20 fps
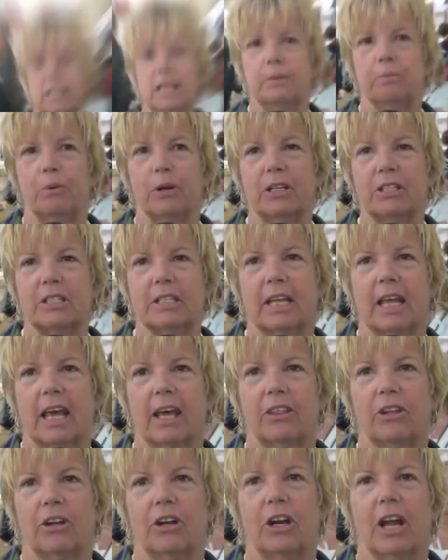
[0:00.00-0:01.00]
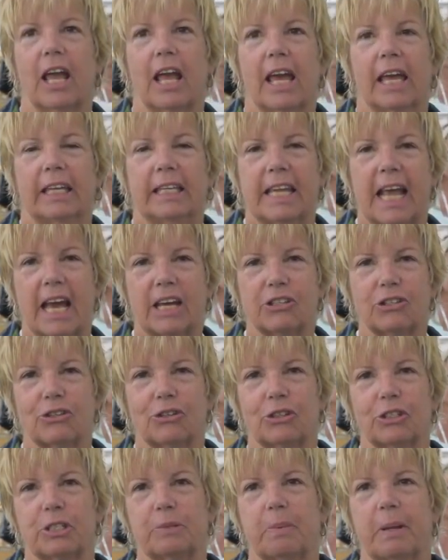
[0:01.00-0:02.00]
It brings together
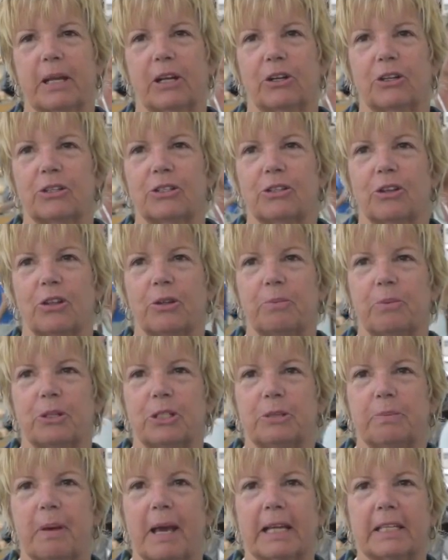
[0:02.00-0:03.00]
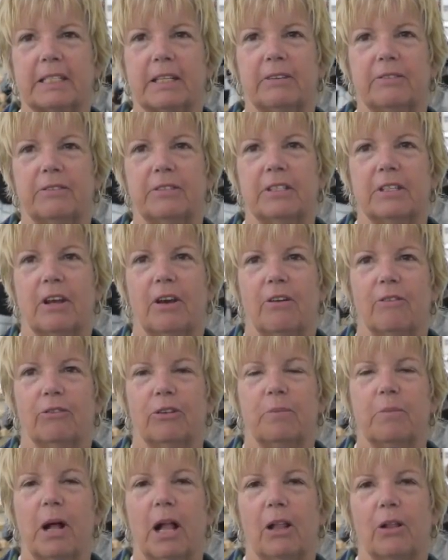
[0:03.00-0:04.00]
national speakers, so the perspectives
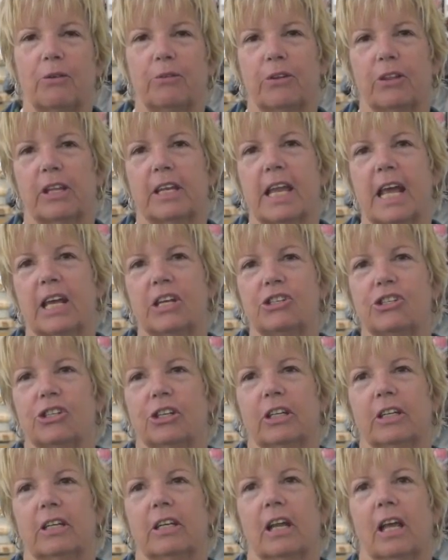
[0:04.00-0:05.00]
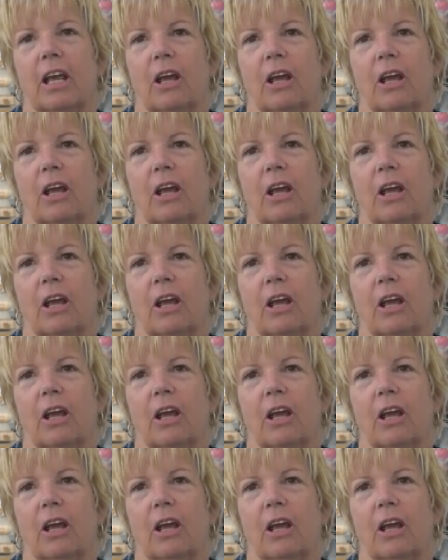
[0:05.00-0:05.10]
from all over the nation